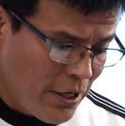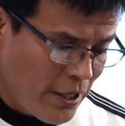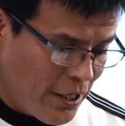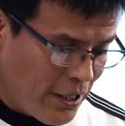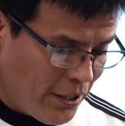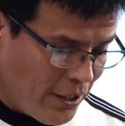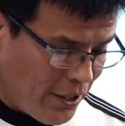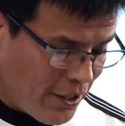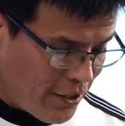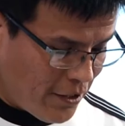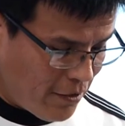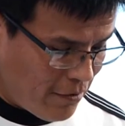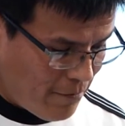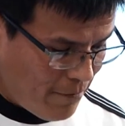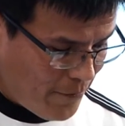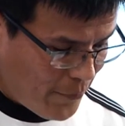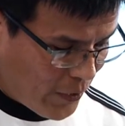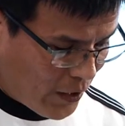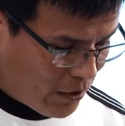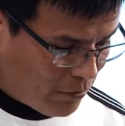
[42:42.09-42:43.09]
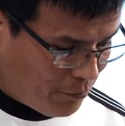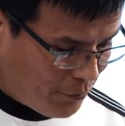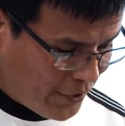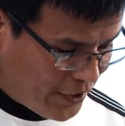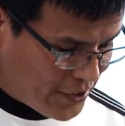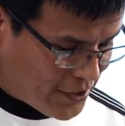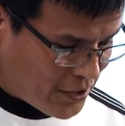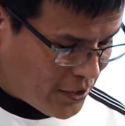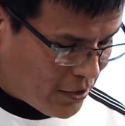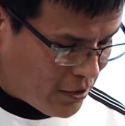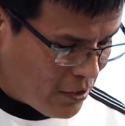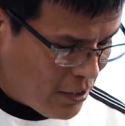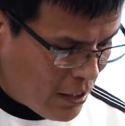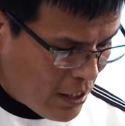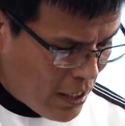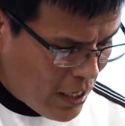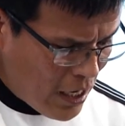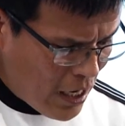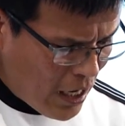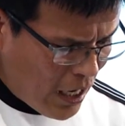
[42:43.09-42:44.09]
In here, in
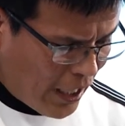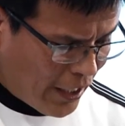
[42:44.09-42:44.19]
prison,